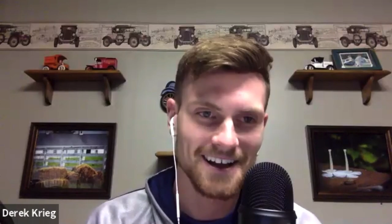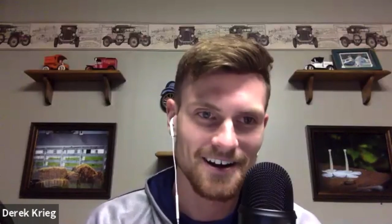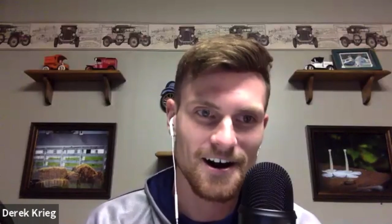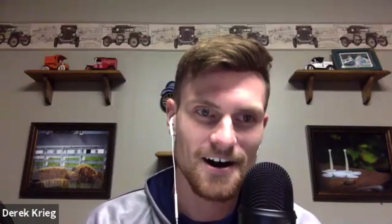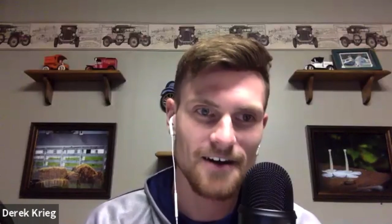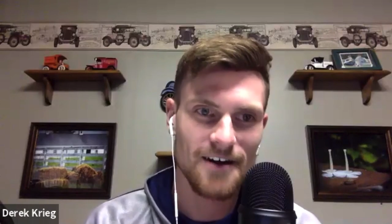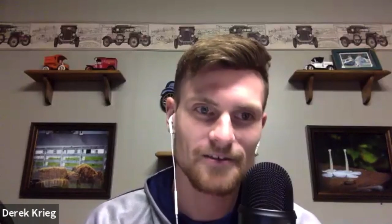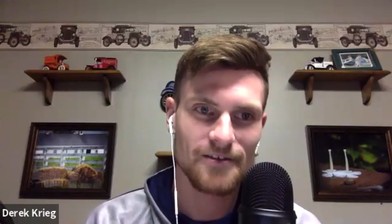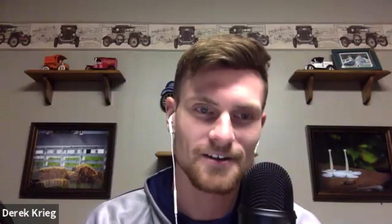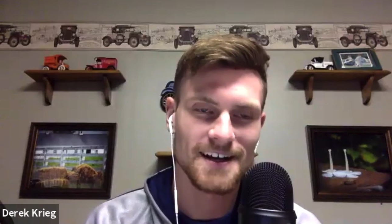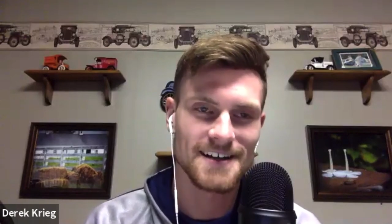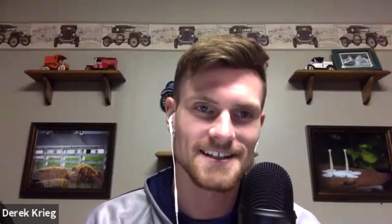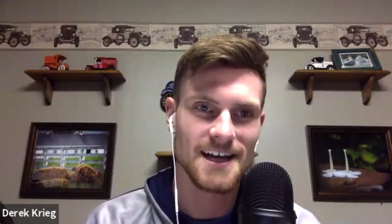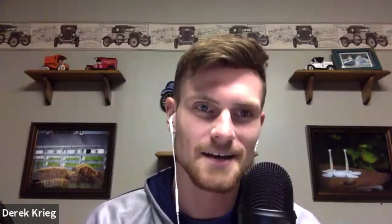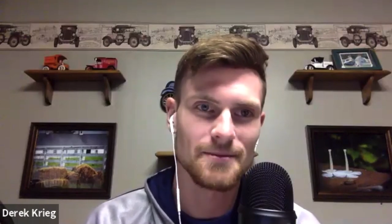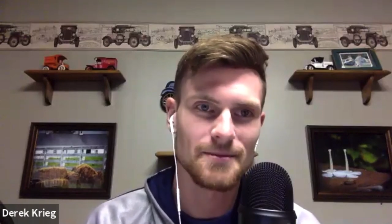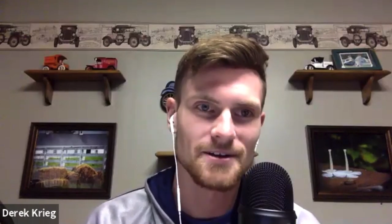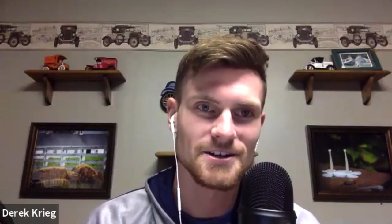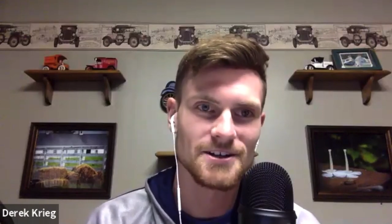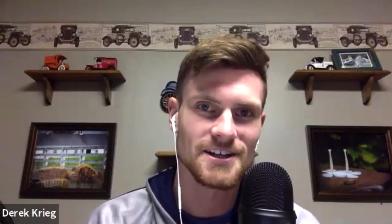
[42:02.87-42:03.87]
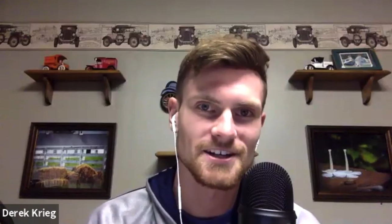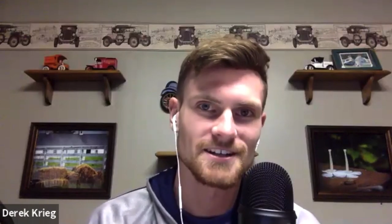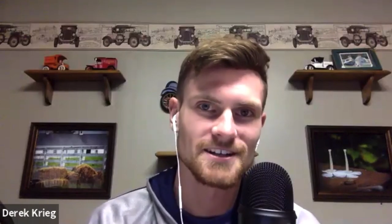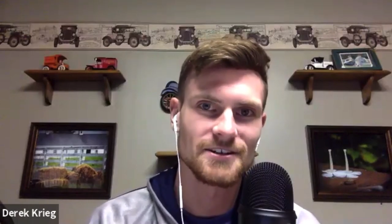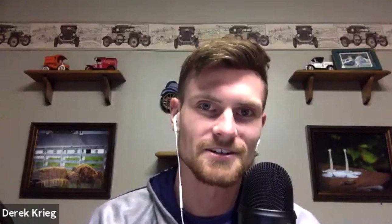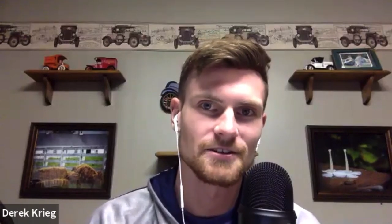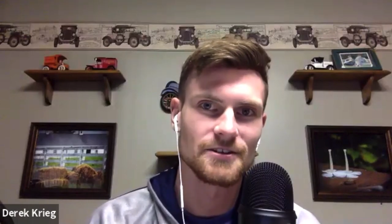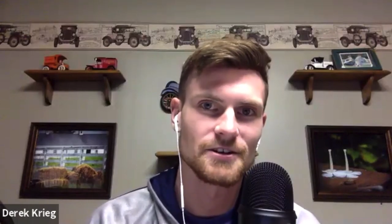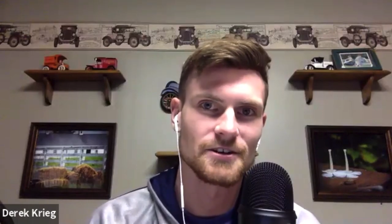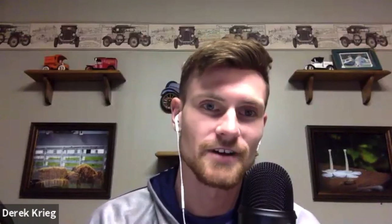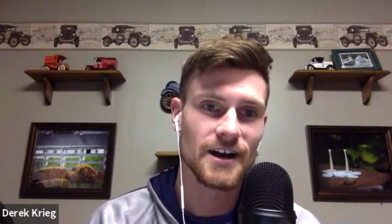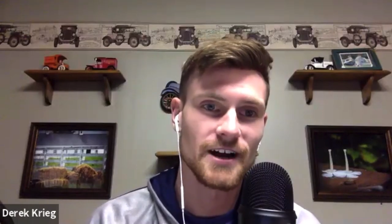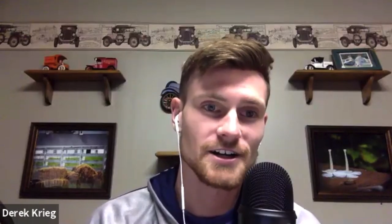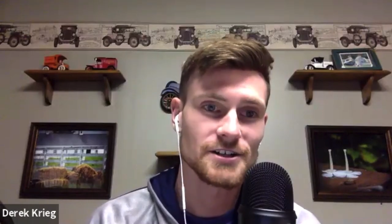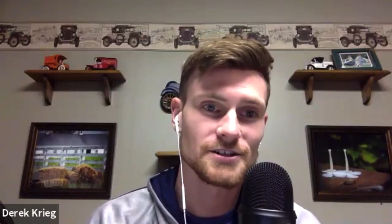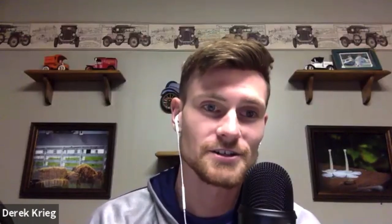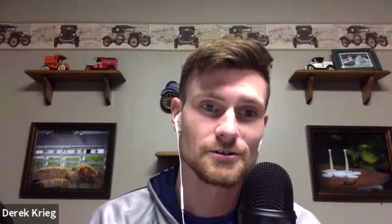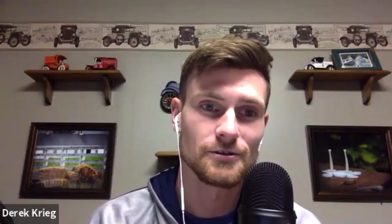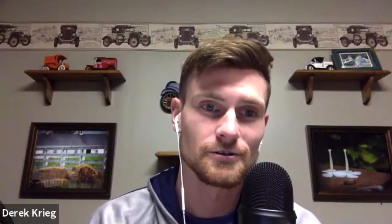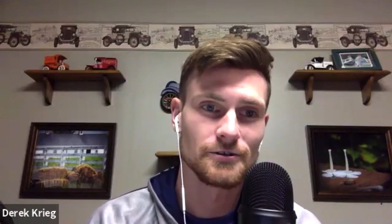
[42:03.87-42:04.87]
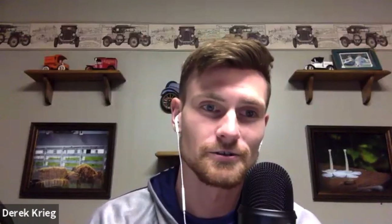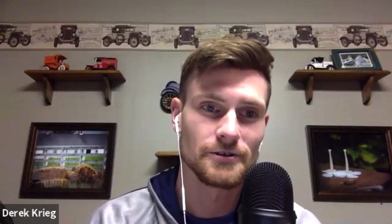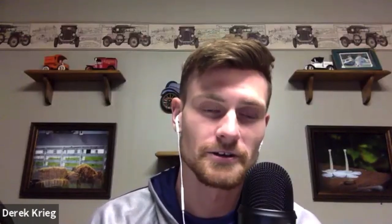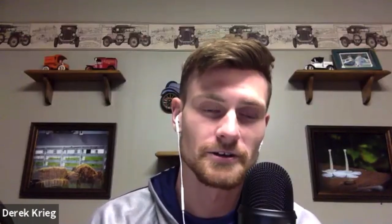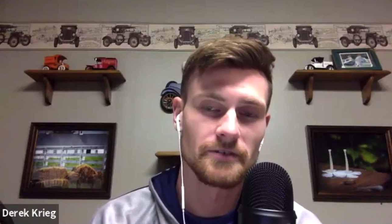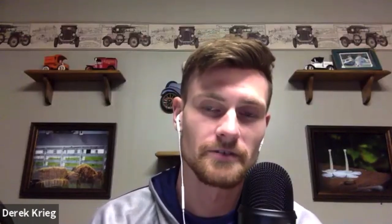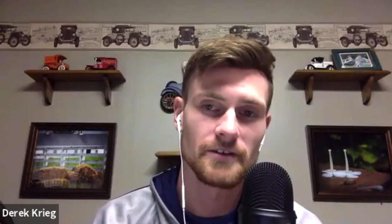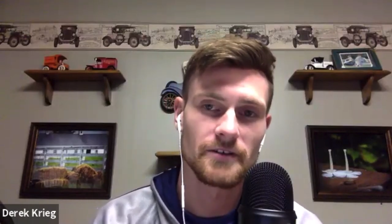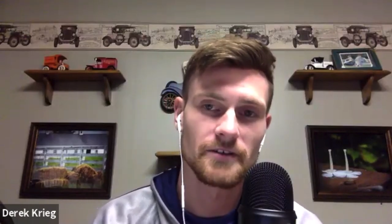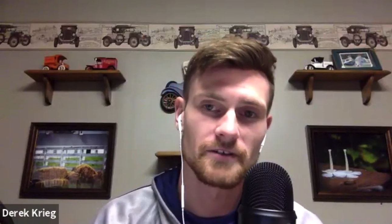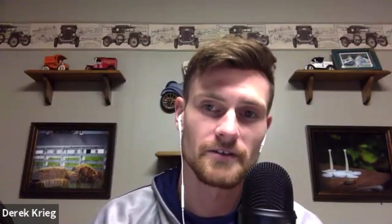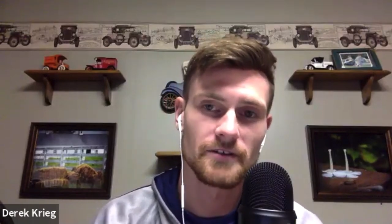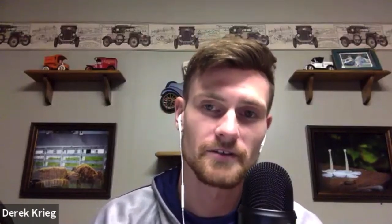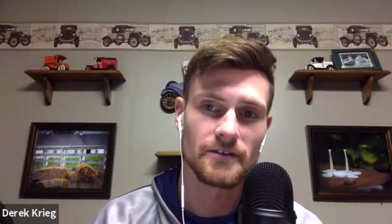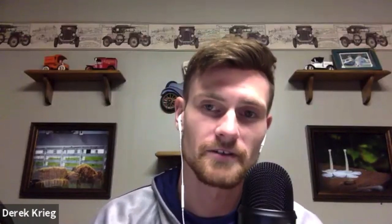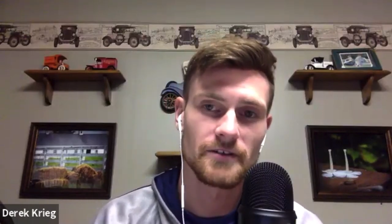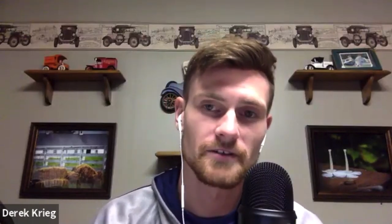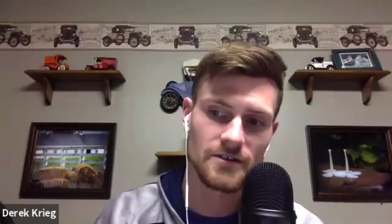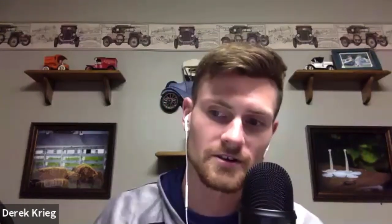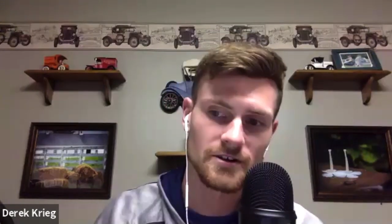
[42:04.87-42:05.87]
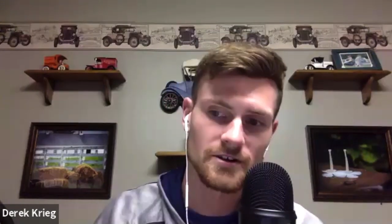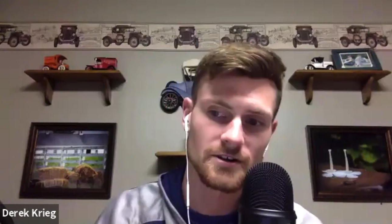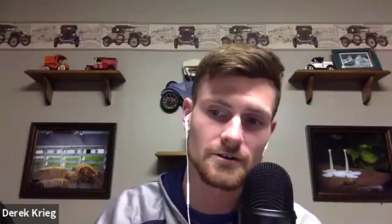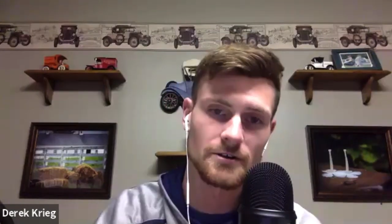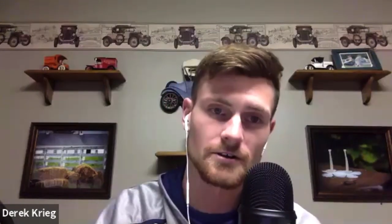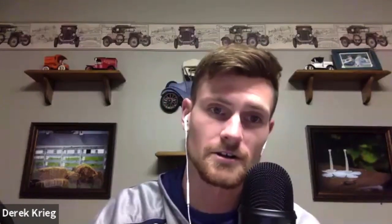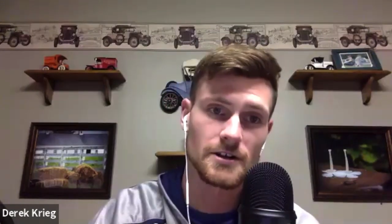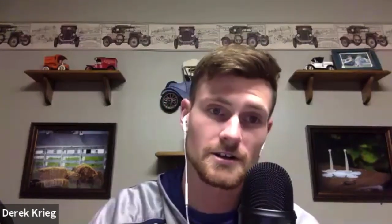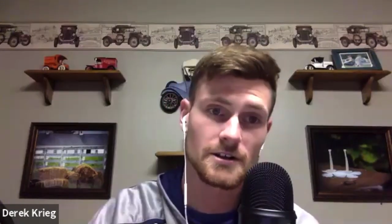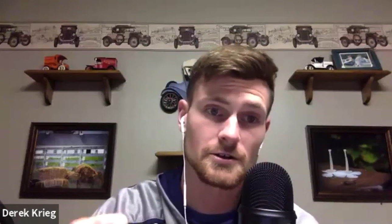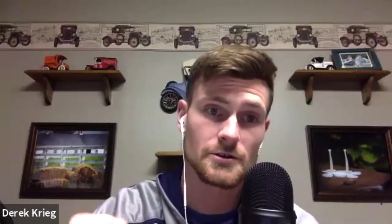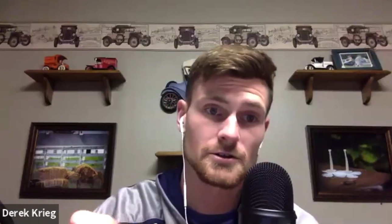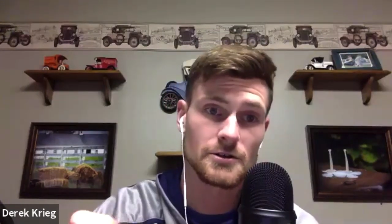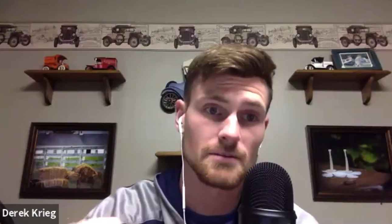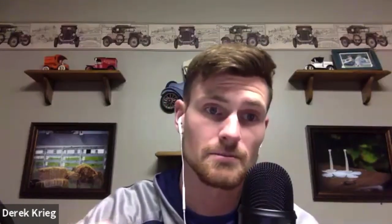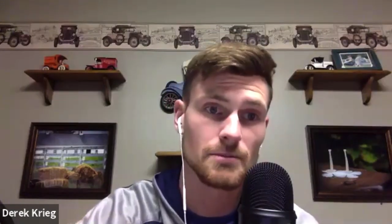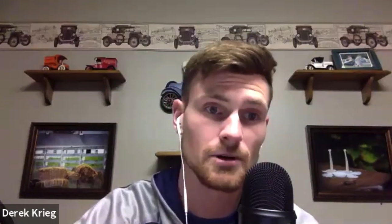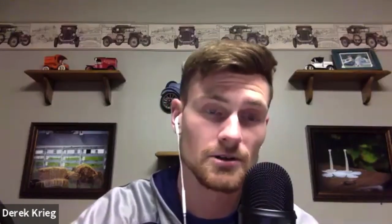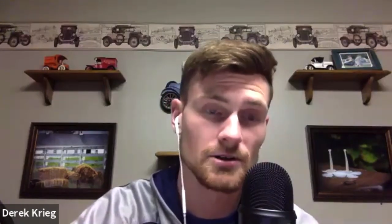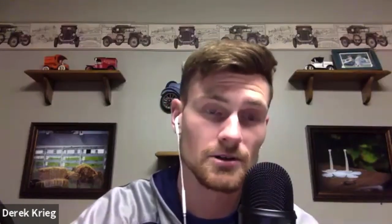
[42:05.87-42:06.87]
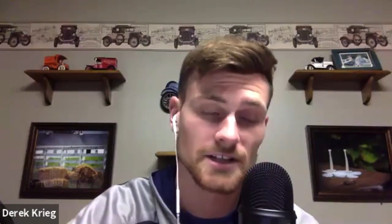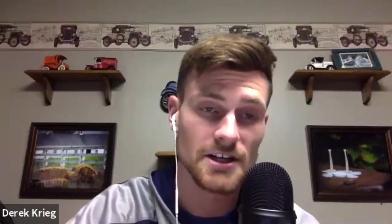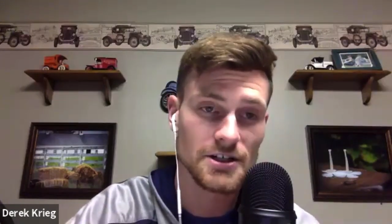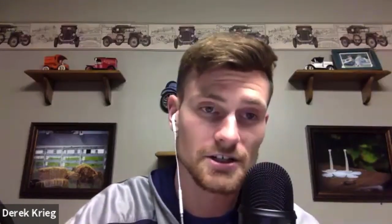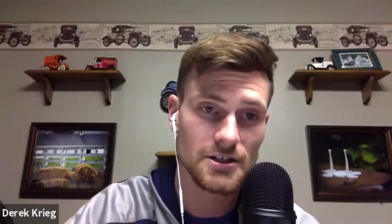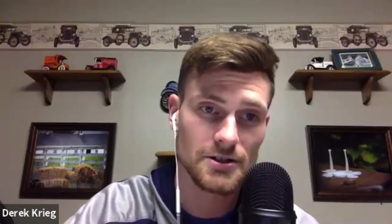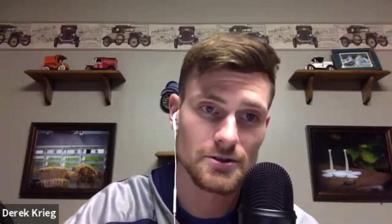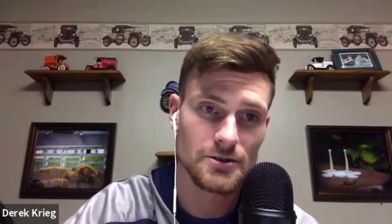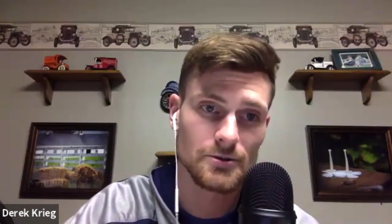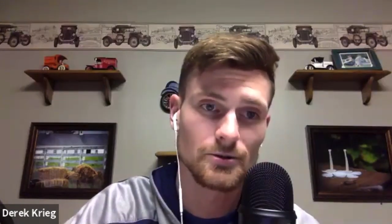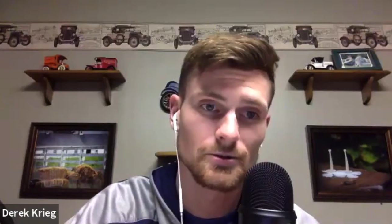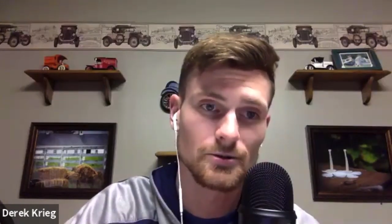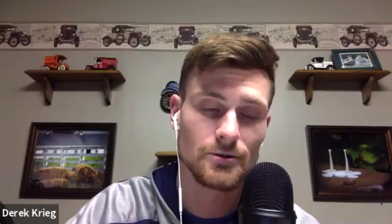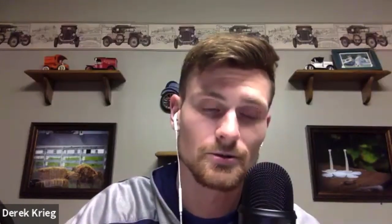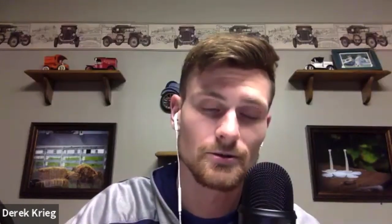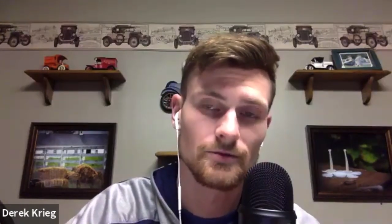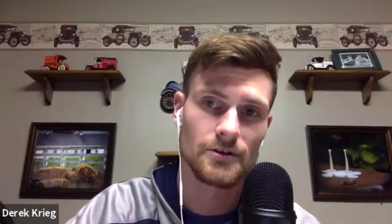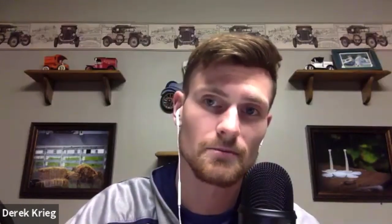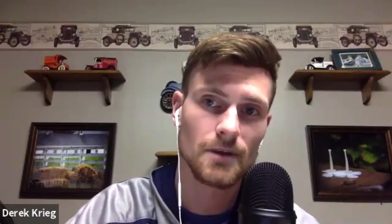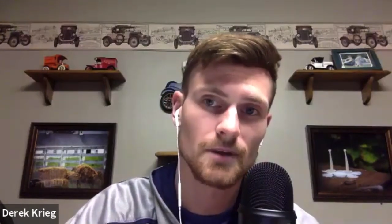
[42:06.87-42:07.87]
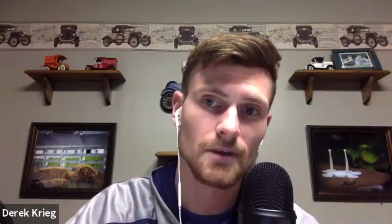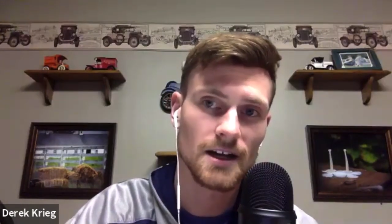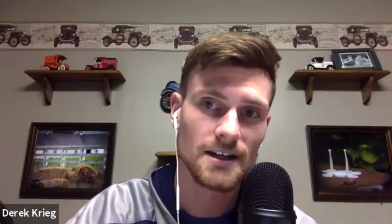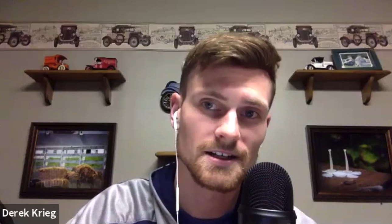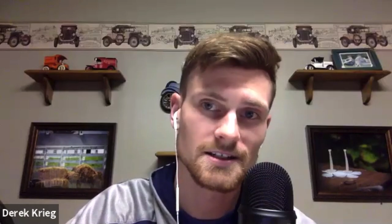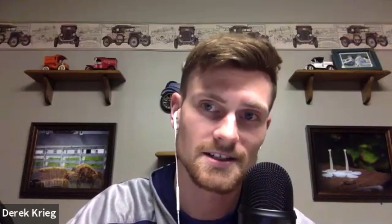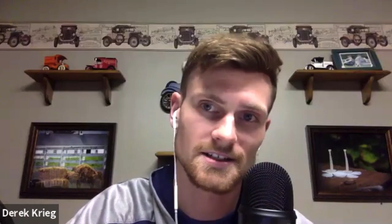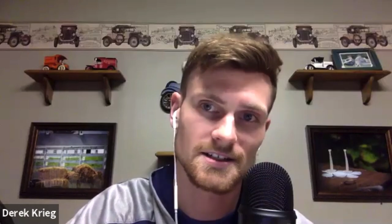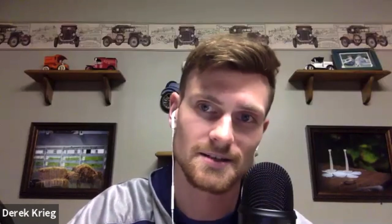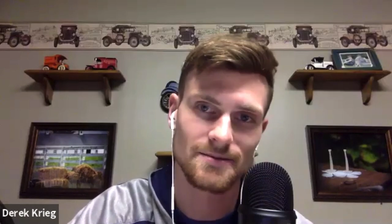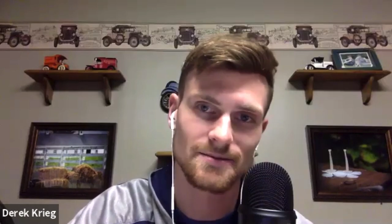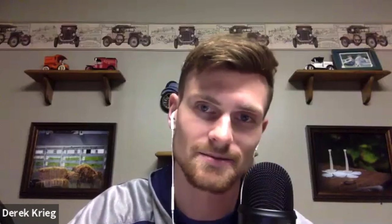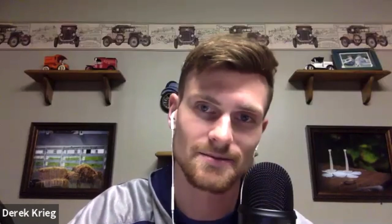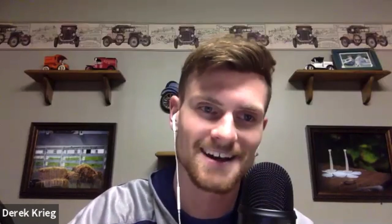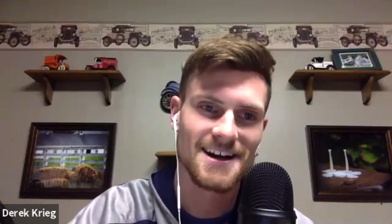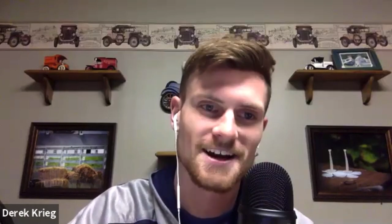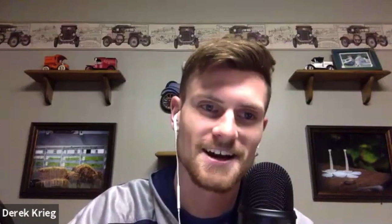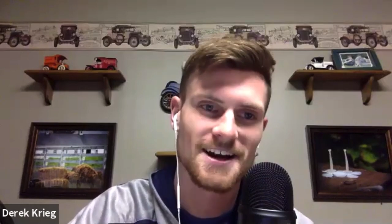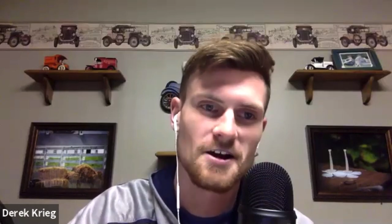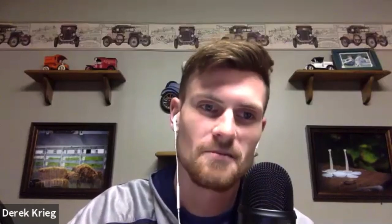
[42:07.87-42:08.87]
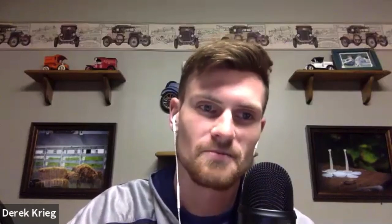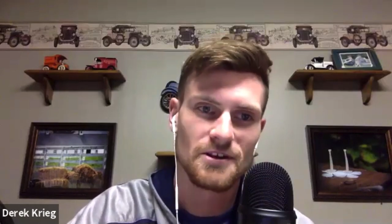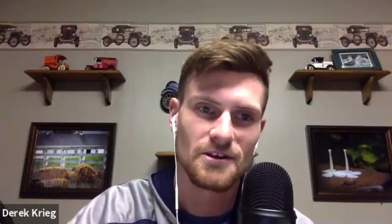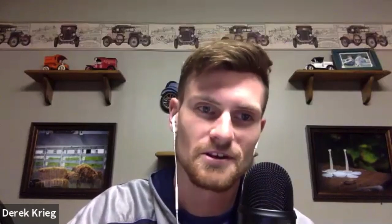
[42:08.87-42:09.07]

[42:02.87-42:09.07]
anything off, or like damaging, you know, the directional, you know, if, especially if they're, you know, using a pulsation tool for the mud system, like